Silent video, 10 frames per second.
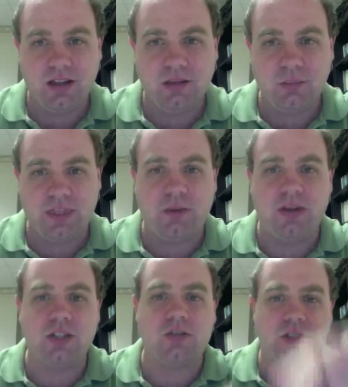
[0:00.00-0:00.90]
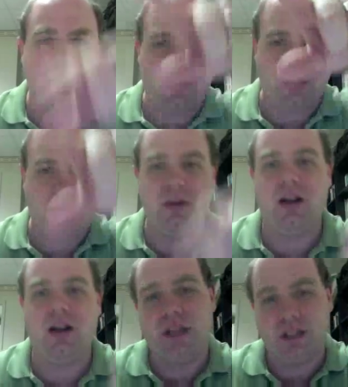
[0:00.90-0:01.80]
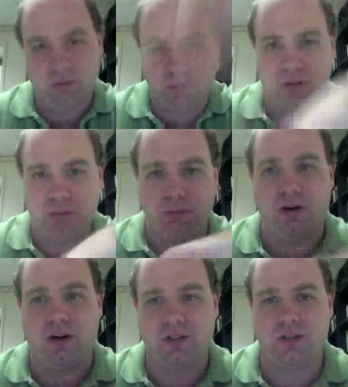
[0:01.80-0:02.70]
but then when interest rates started coming up, that's when the bubble burst.